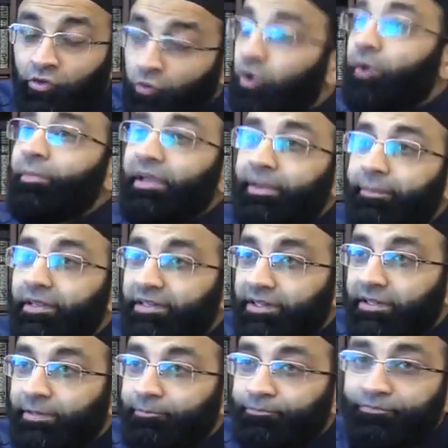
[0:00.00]
do not make a big
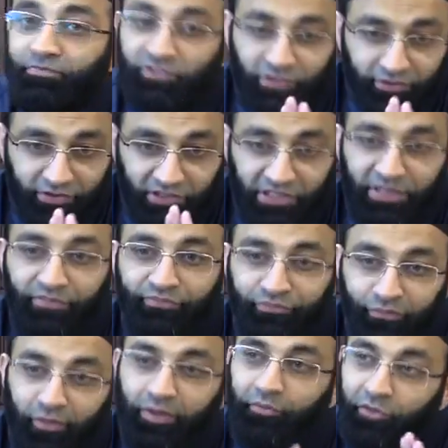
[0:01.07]
deal. Just keep
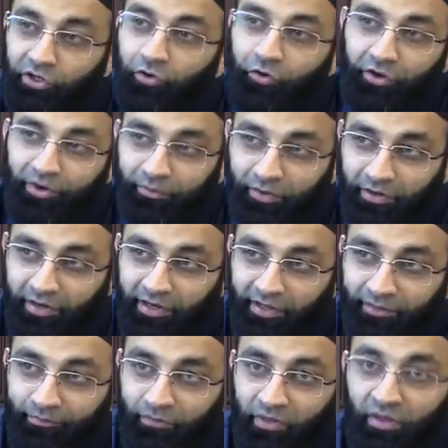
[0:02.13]
following your
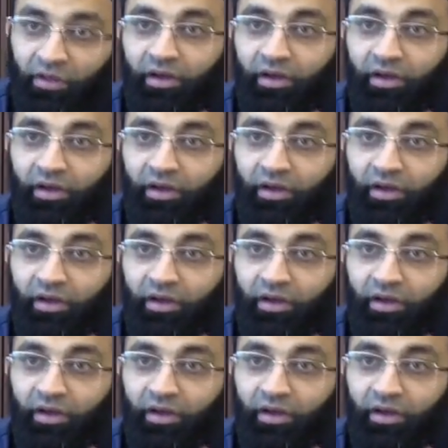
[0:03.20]
community,